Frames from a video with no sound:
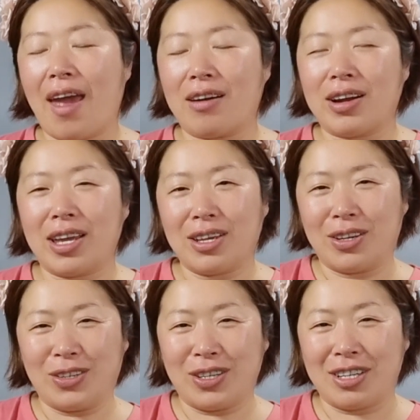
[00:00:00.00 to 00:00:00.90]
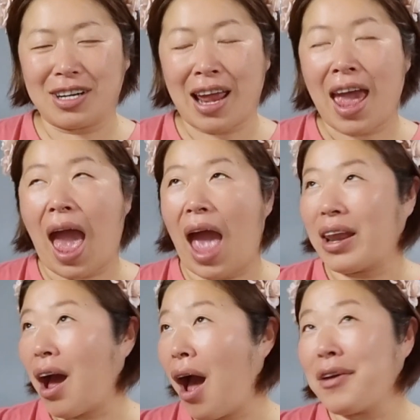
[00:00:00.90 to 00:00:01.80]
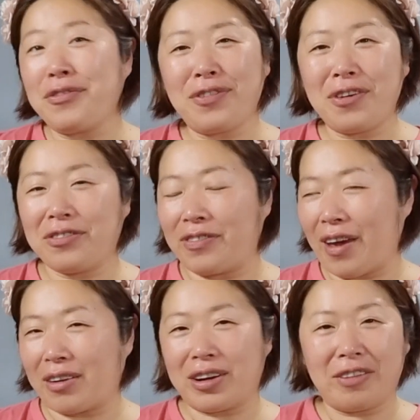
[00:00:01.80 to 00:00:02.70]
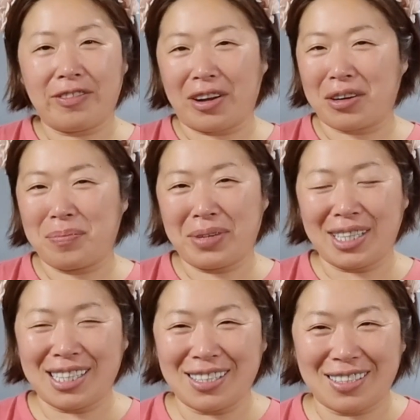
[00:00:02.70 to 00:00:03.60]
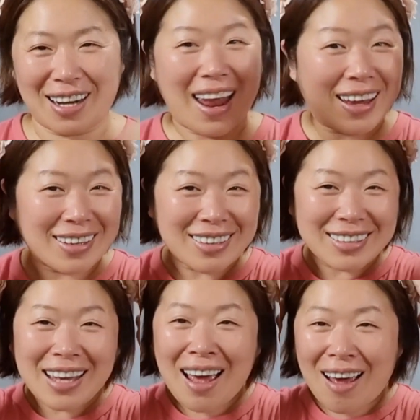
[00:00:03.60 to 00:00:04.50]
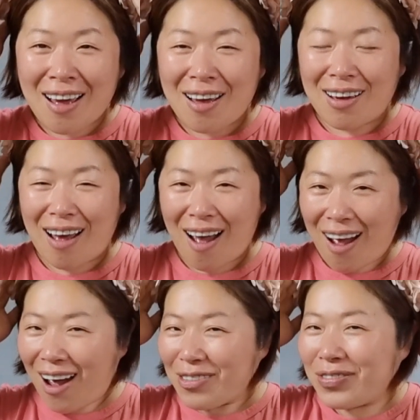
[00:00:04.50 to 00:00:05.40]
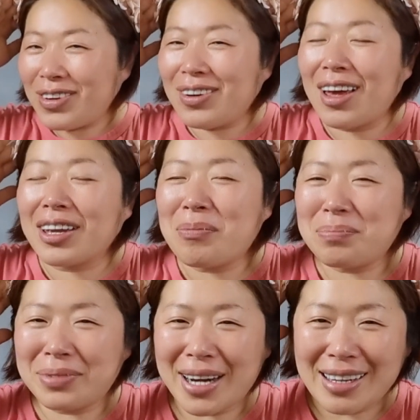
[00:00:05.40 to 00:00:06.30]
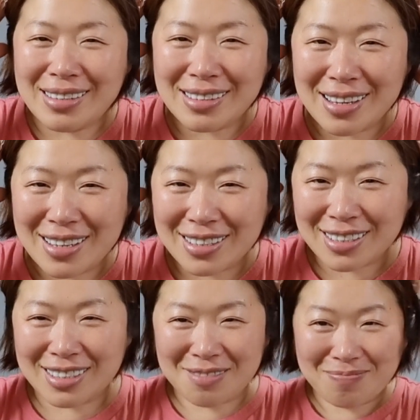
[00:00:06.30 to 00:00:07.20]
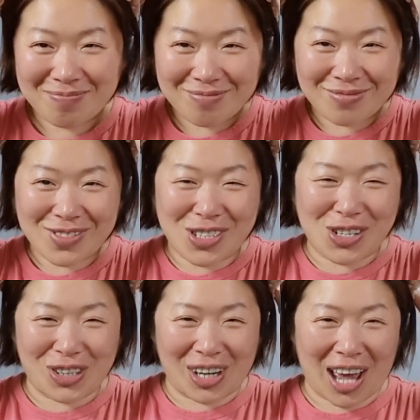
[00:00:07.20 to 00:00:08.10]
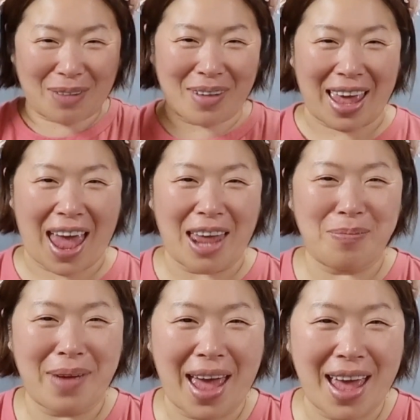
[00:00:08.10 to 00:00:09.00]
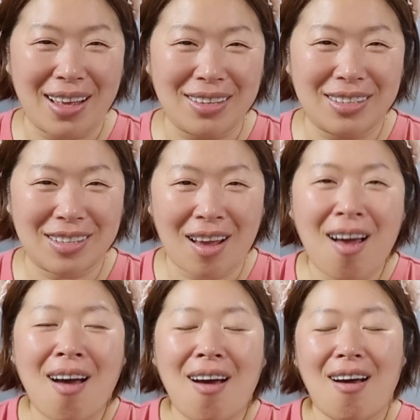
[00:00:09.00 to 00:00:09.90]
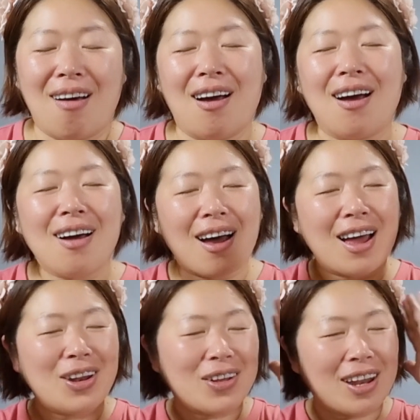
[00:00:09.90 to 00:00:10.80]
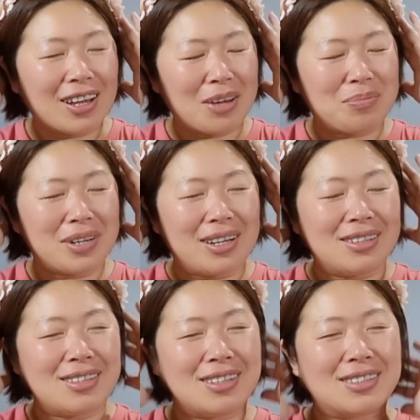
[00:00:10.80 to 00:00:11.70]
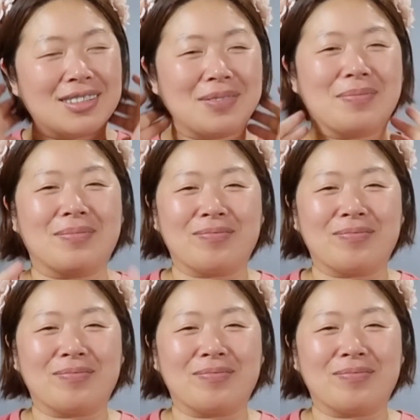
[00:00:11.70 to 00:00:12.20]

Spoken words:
very good and I feel very, very pretty today. I feel like a princess. Do you like my headbands? I look like a princess.